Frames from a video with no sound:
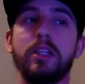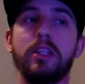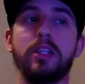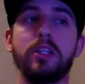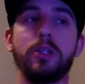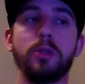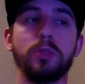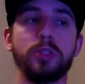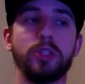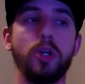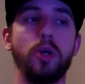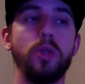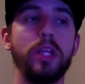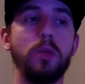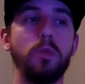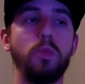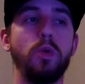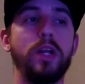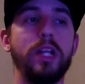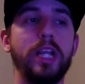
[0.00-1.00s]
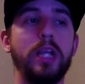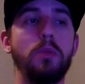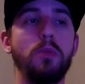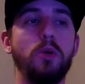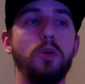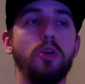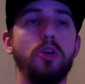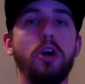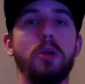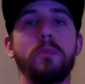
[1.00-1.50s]
there was only one
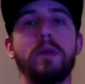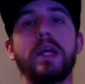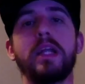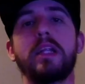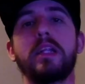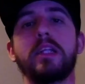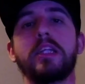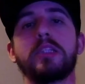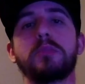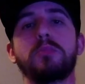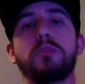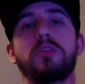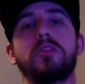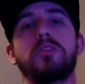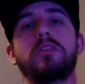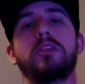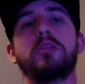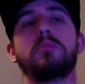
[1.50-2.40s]
hero car made in this movie.